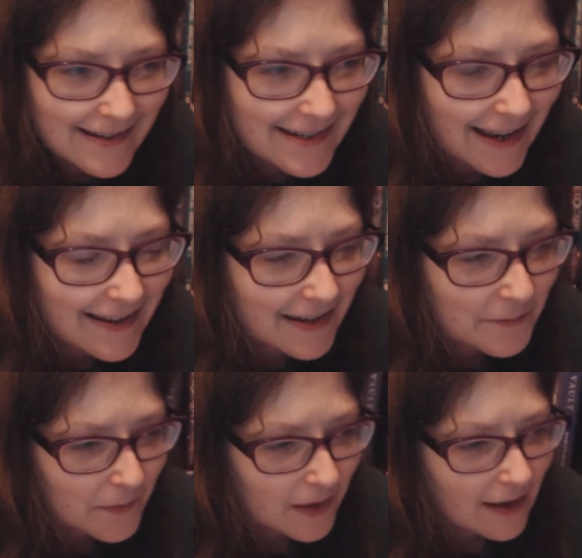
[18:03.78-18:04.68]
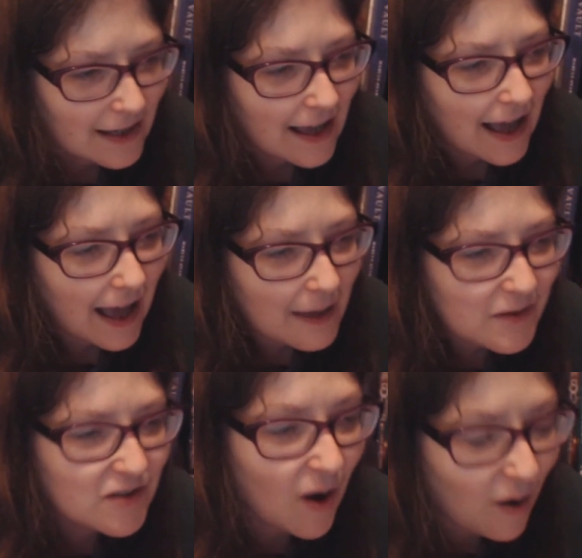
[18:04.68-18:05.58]
and he says,
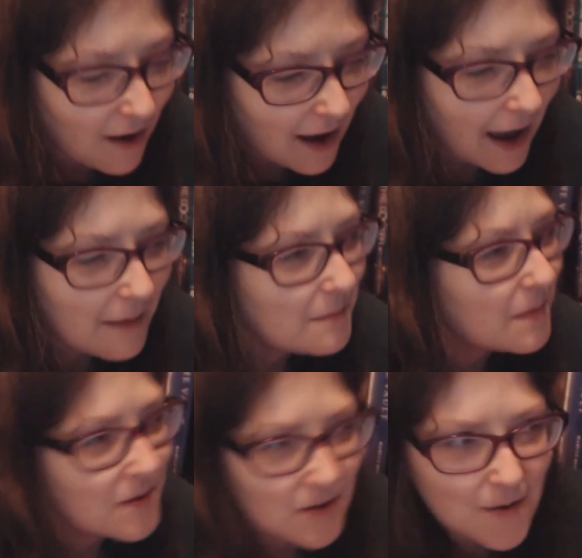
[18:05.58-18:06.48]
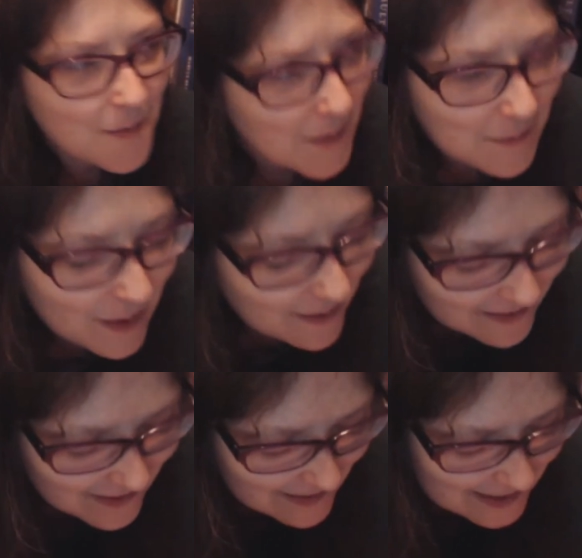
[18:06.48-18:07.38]
and the most normal
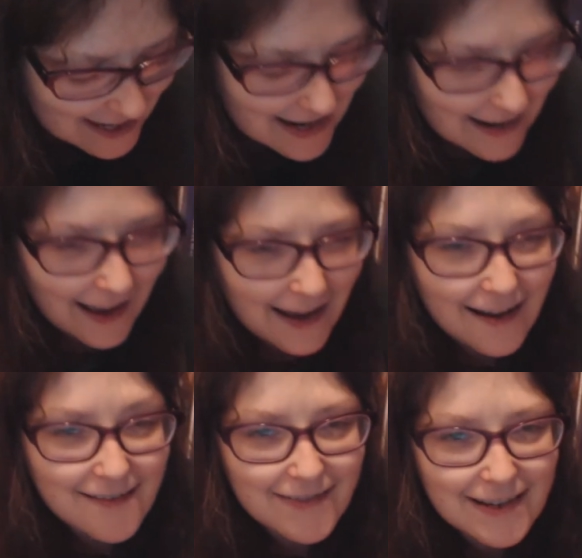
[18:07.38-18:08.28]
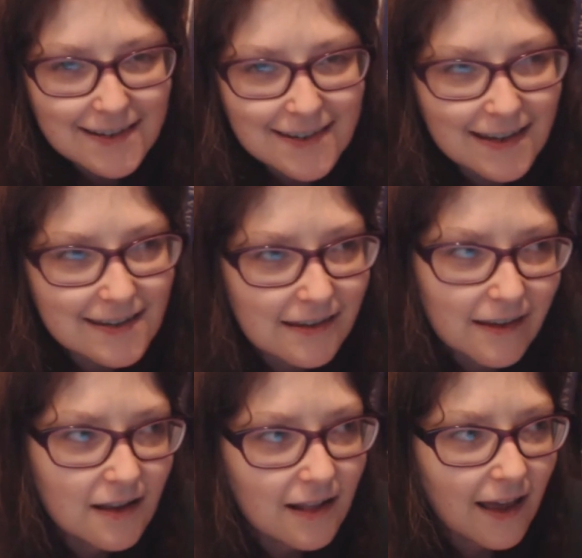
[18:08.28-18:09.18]
bloke you've ever seen, and I think he says
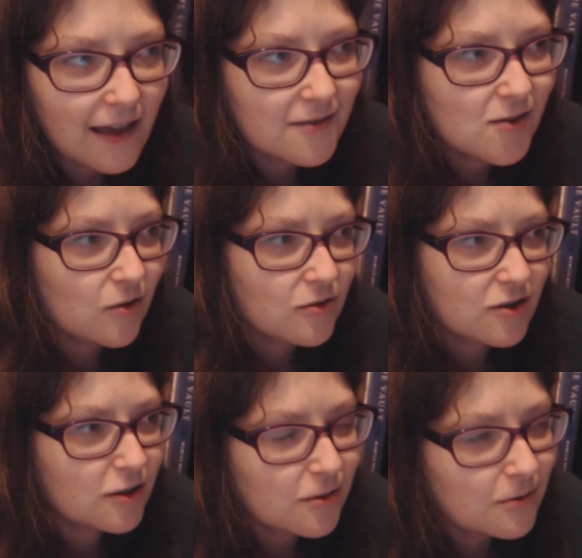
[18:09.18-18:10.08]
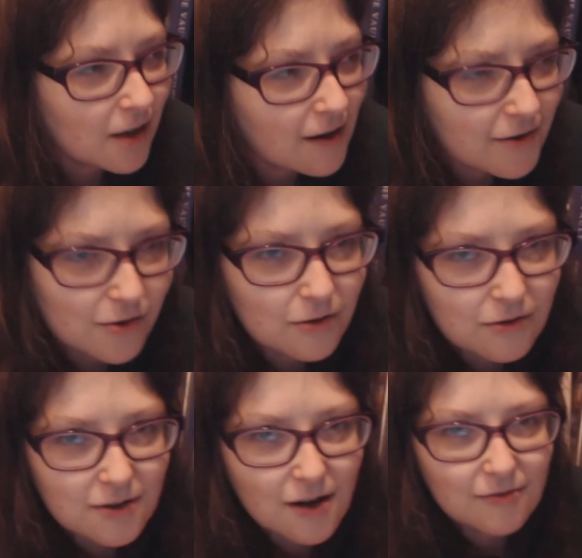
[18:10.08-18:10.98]
like dogs do doors, or